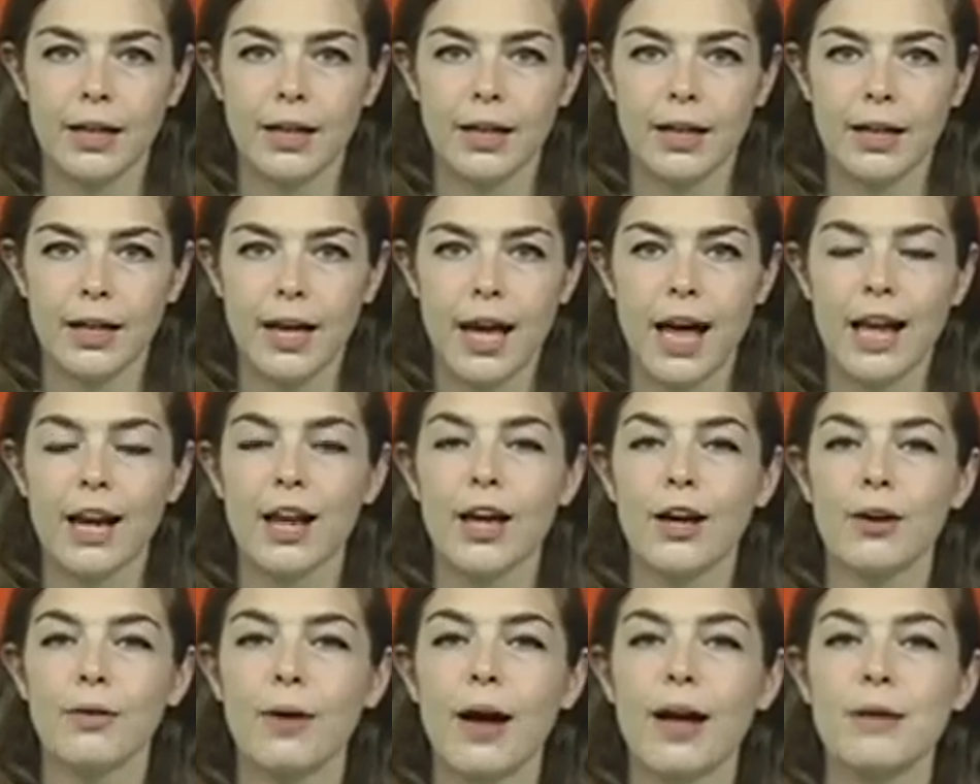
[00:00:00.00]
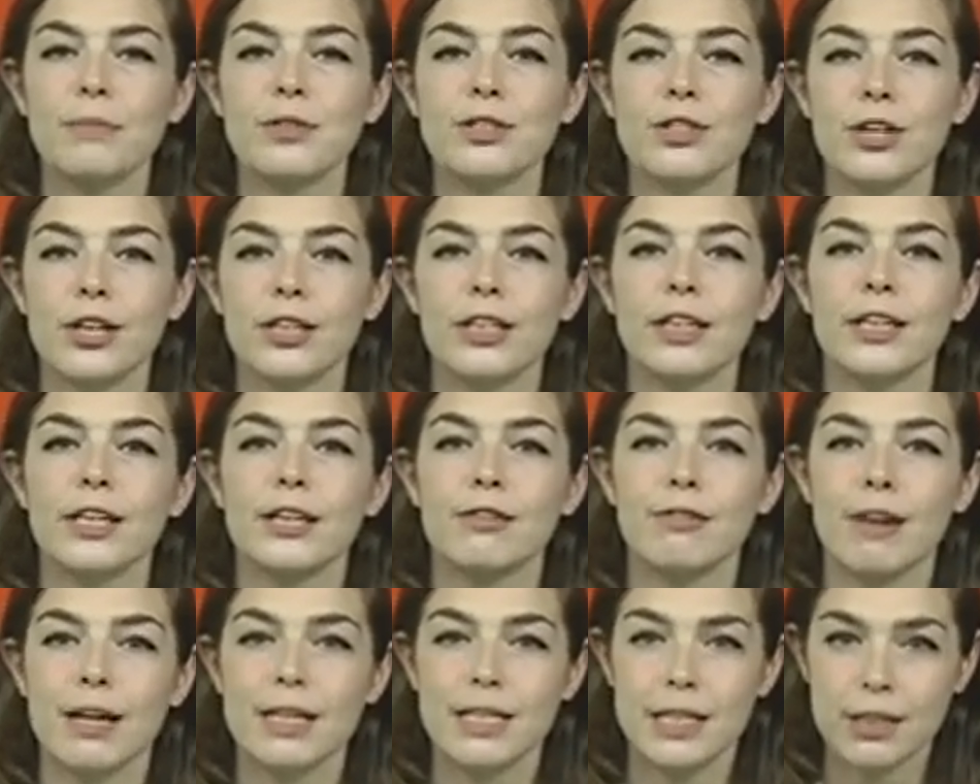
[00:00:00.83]
Hello, I'm Sonya
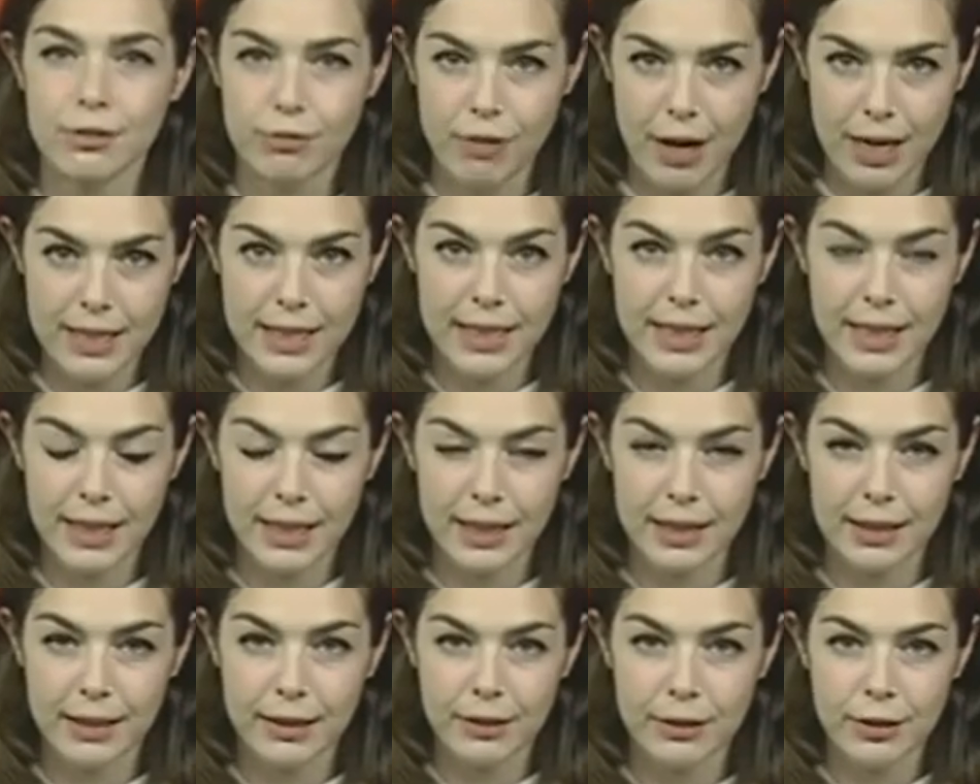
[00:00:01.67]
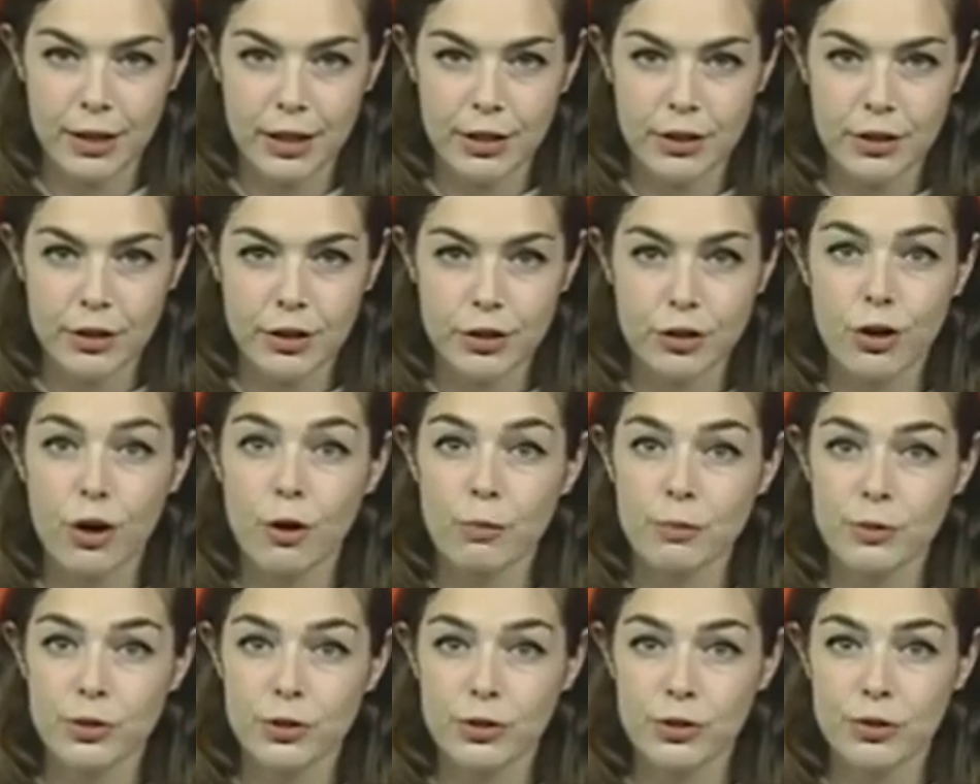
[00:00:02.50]
Carassik Ratty. These are the top
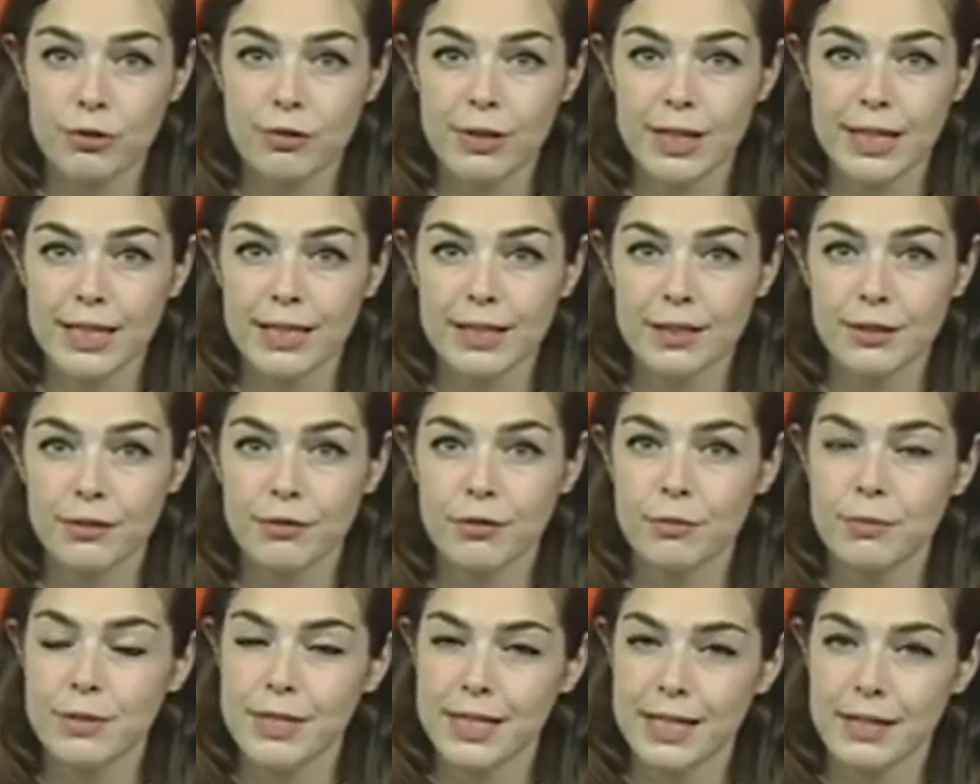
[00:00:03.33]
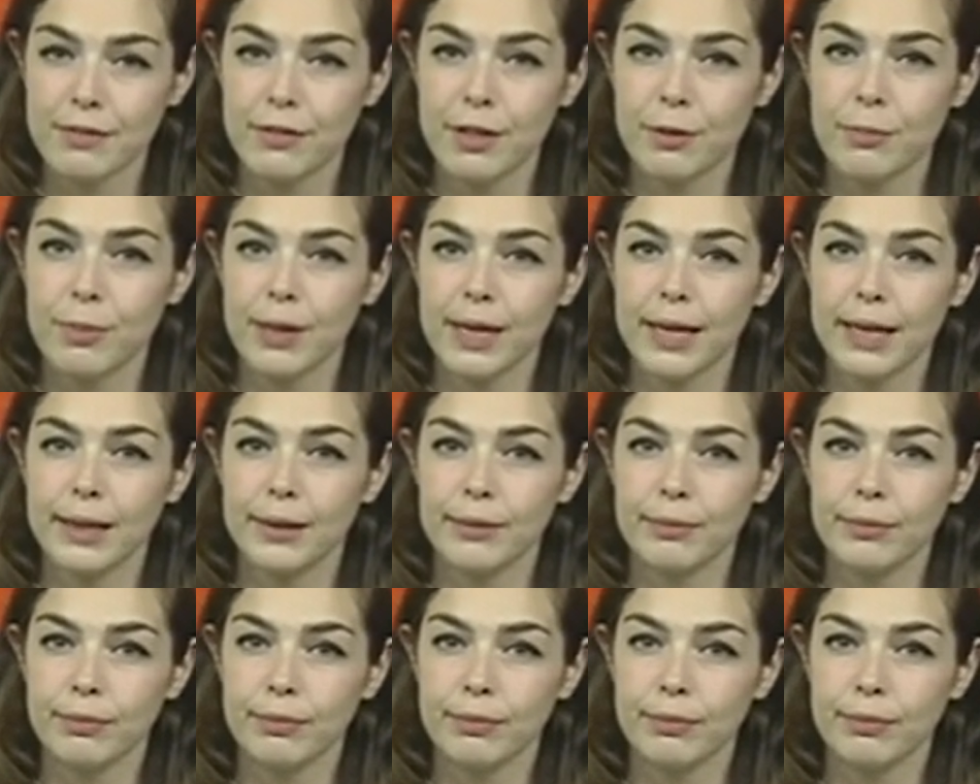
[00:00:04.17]
stories from DVB.